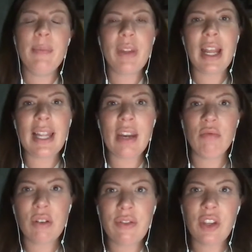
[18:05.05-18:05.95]
That like
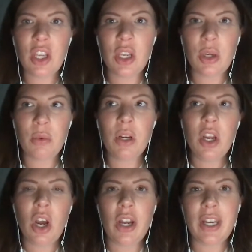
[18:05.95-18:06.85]
review
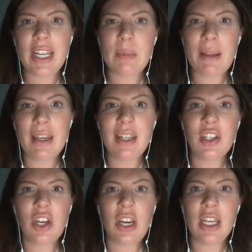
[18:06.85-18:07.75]
on
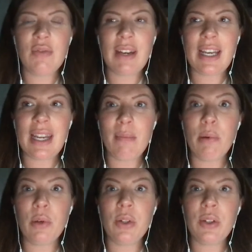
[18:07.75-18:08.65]
expenditure is really
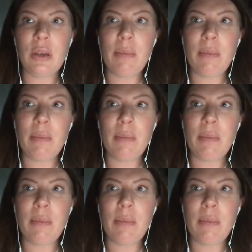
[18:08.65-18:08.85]
important,